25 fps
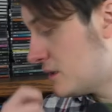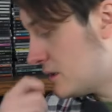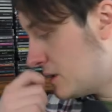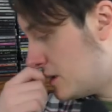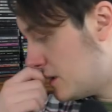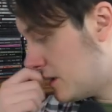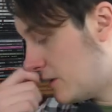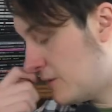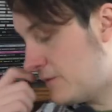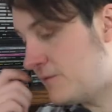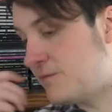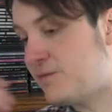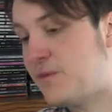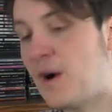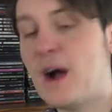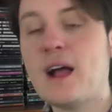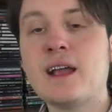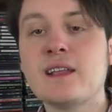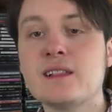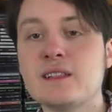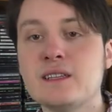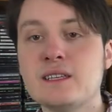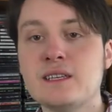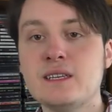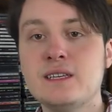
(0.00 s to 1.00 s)
to
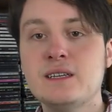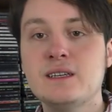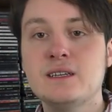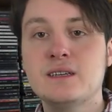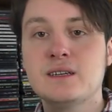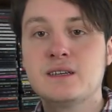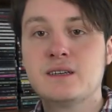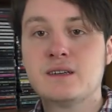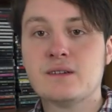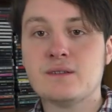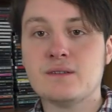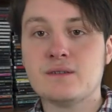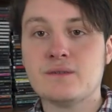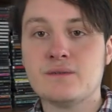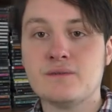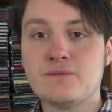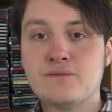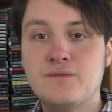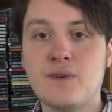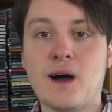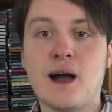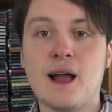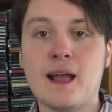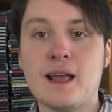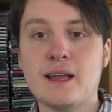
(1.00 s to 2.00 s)
finally
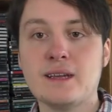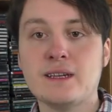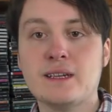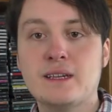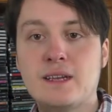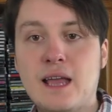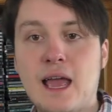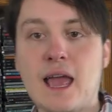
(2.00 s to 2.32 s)
find an